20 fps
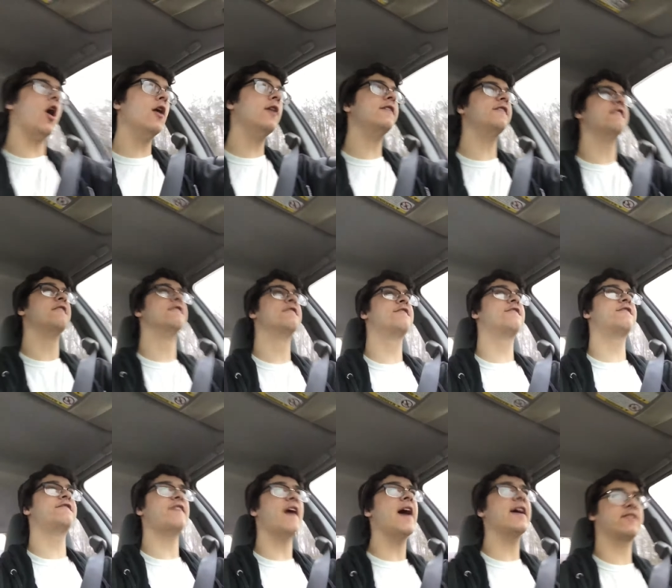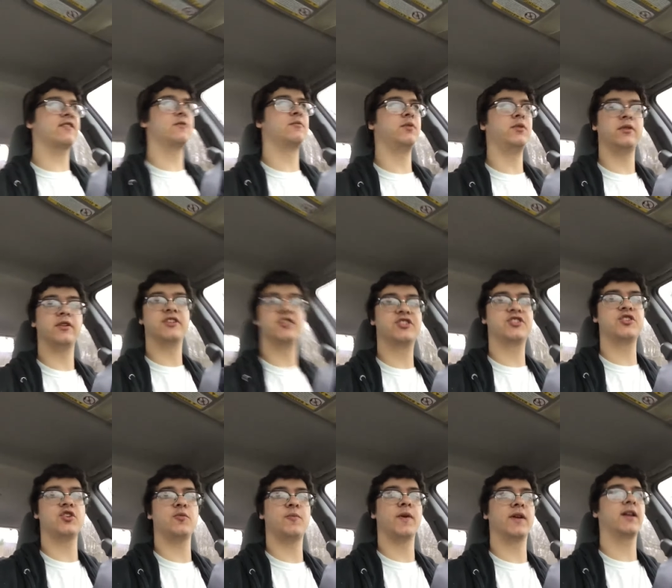unfathomably
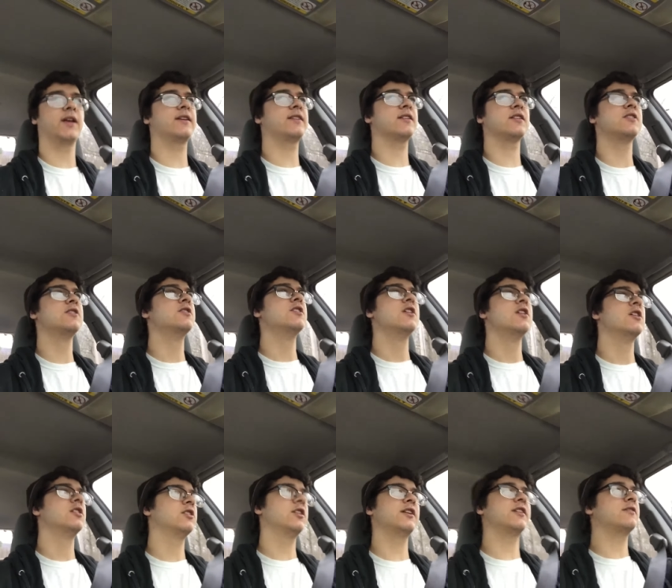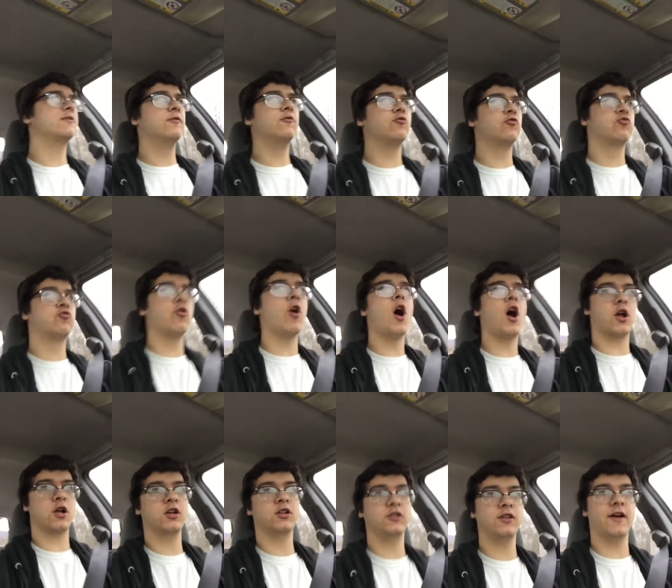stupid, like like
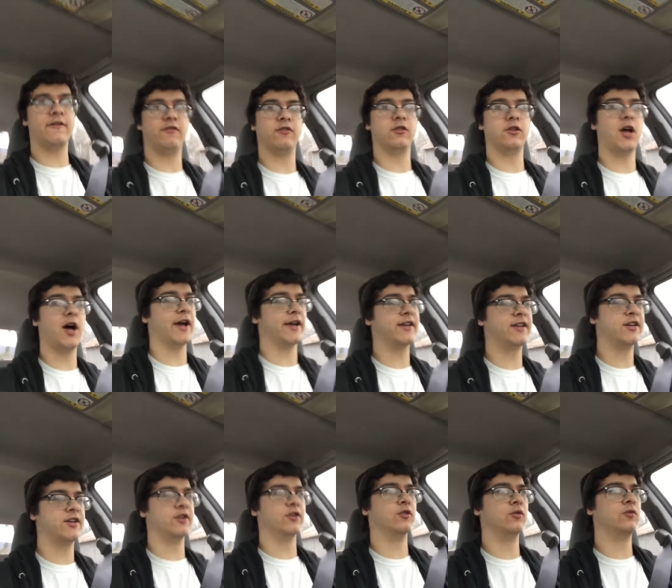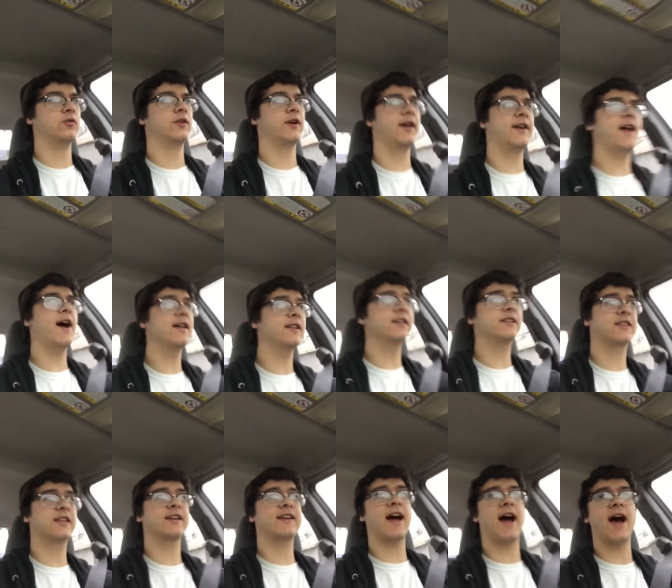rock level IQ. And not like
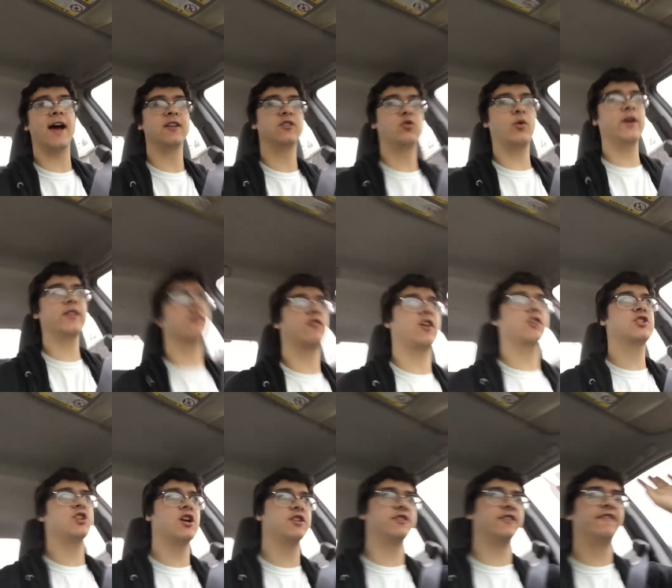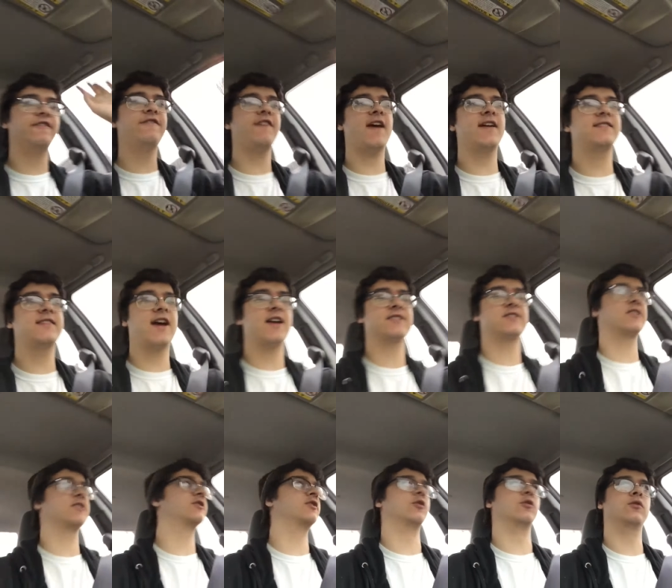the guy, Dwayne the Rock Johnson,
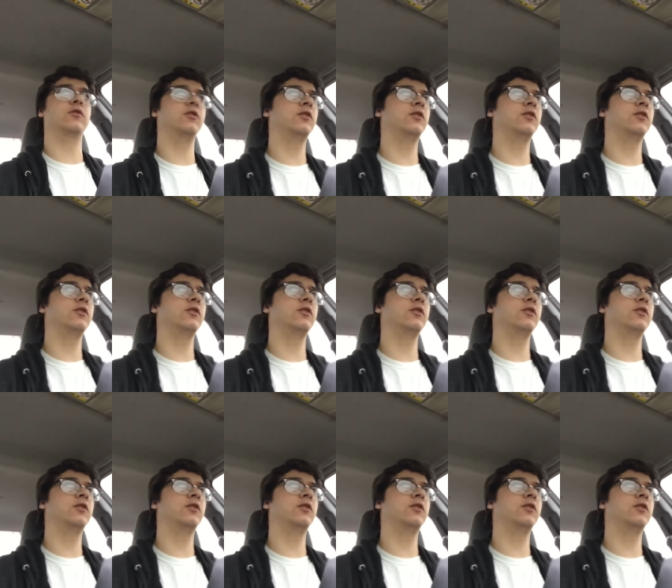fantastic dude,